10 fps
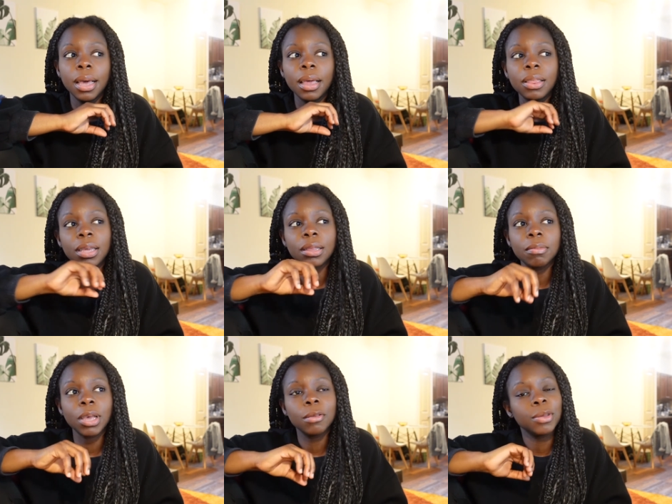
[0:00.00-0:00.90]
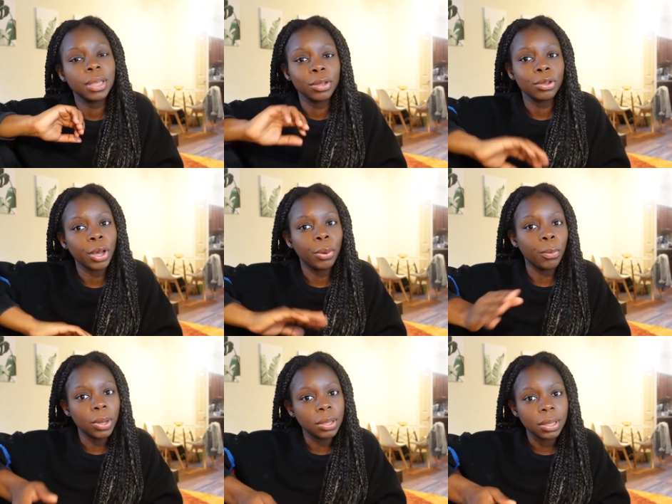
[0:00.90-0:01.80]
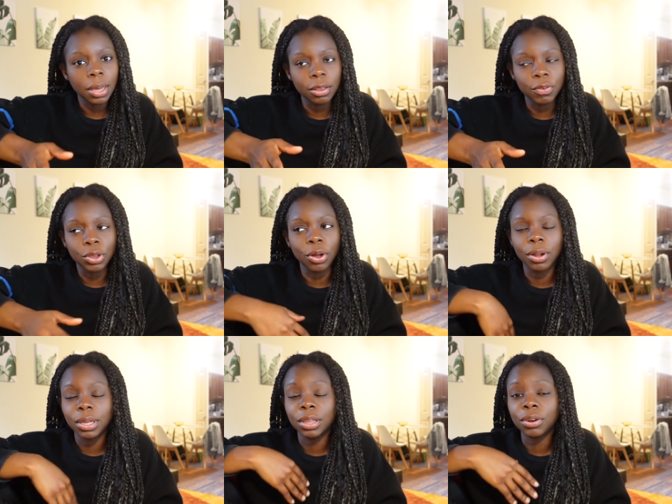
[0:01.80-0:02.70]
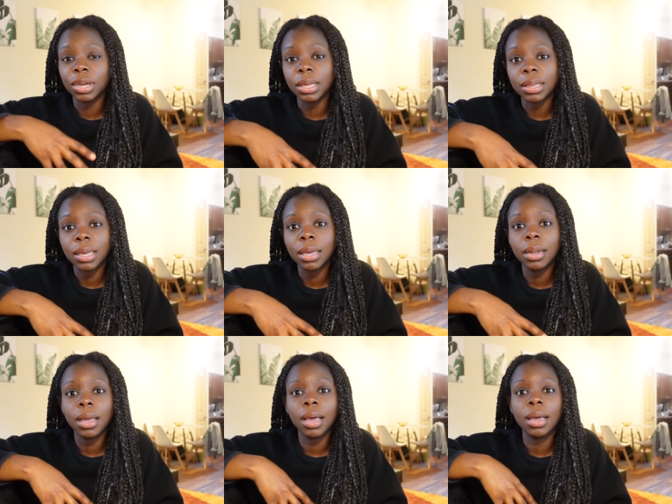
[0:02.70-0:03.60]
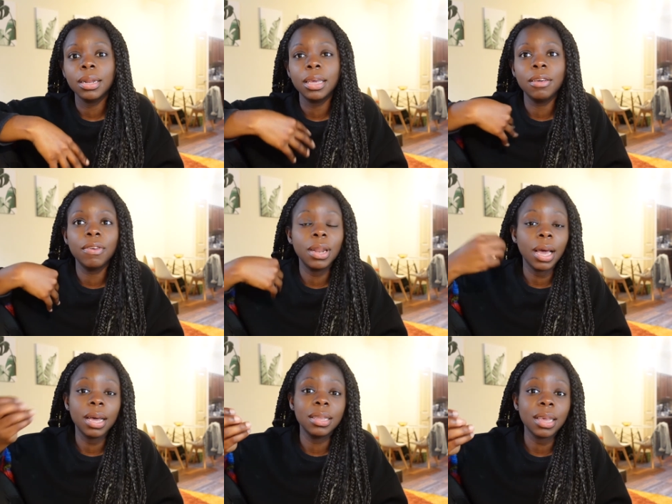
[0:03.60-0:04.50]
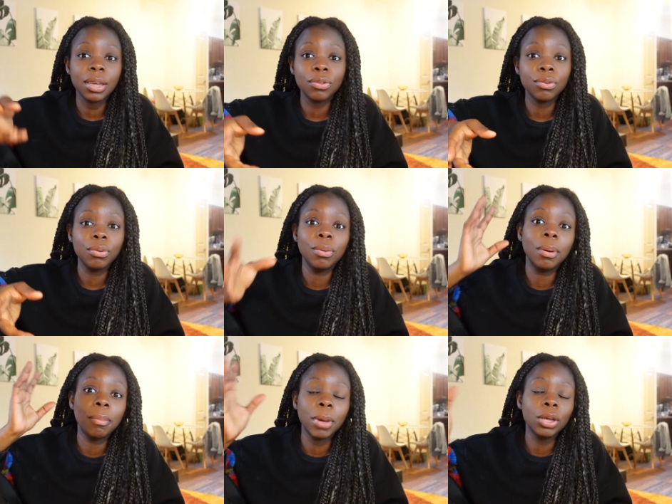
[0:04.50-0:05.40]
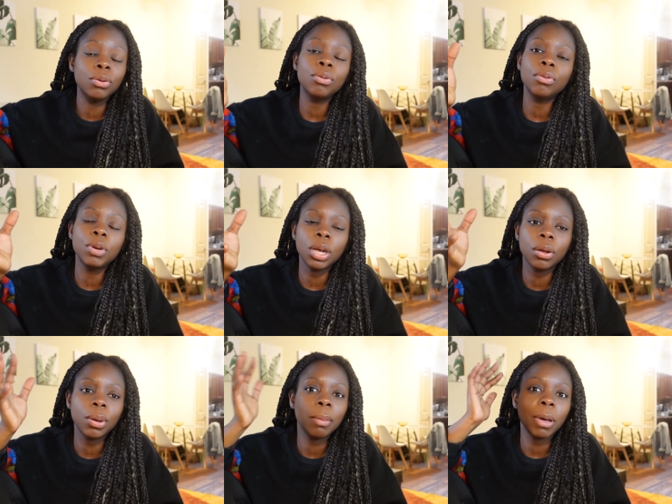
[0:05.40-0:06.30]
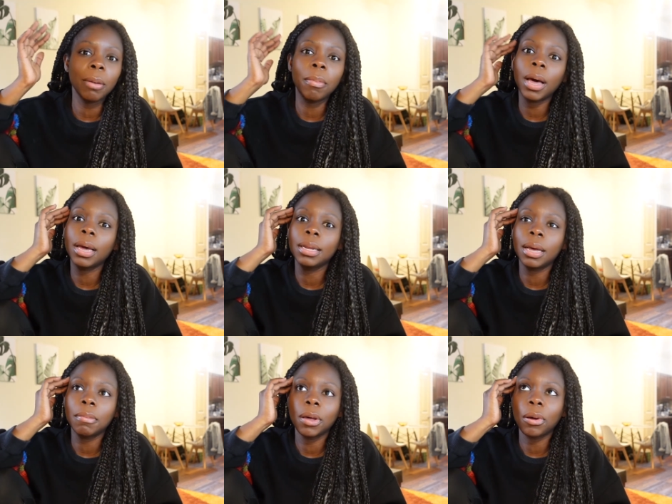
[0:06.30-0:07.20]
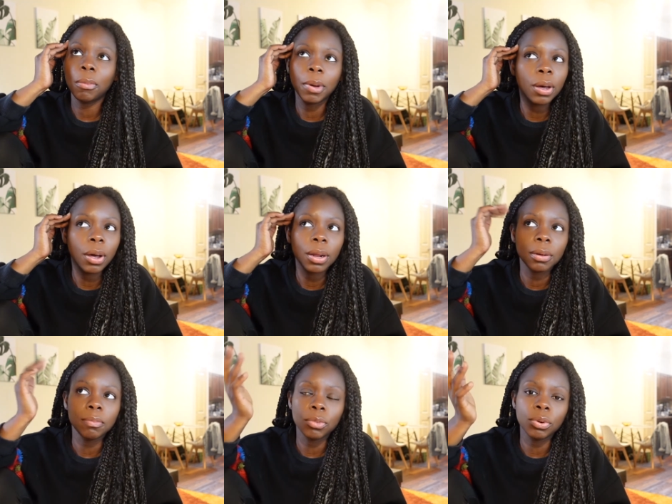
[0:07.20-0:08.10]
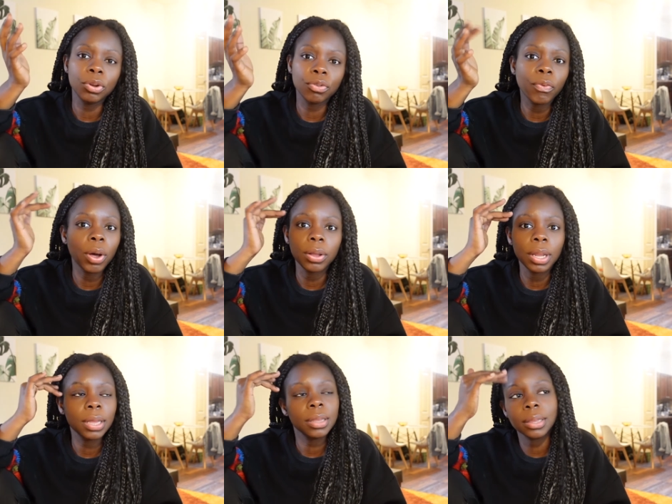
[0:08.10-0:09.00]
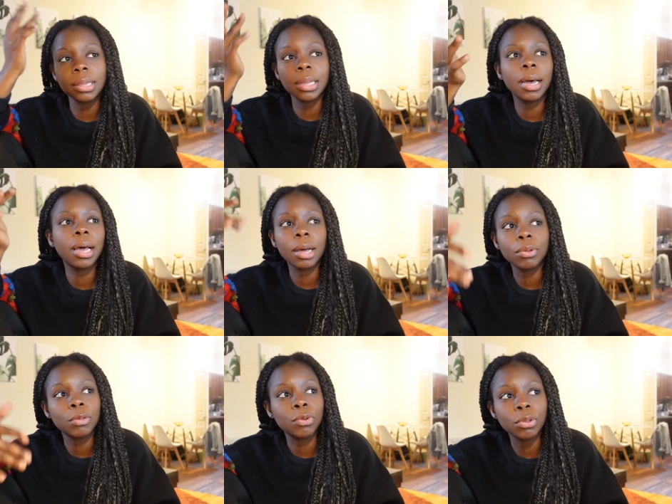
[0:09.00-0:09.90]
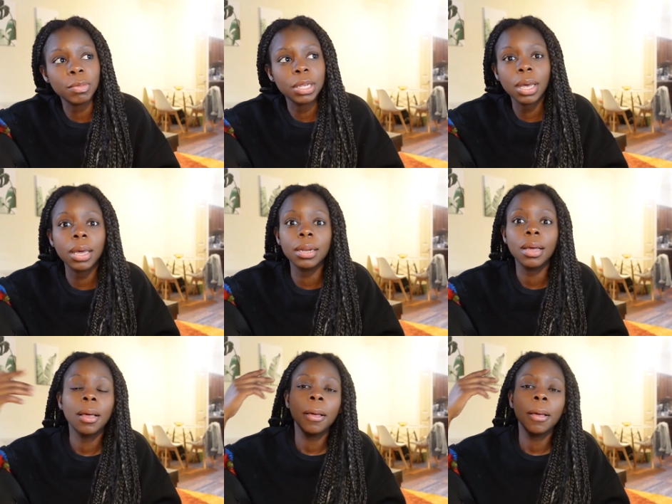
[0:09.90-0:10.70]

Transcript: I think sometimes we think there's like a one size fits all and there isn't. And even as I do my YouTube channel, in my mind, I'm like, oh my God, I'm doing this wrong. Like, this is not how it's supposed to be done.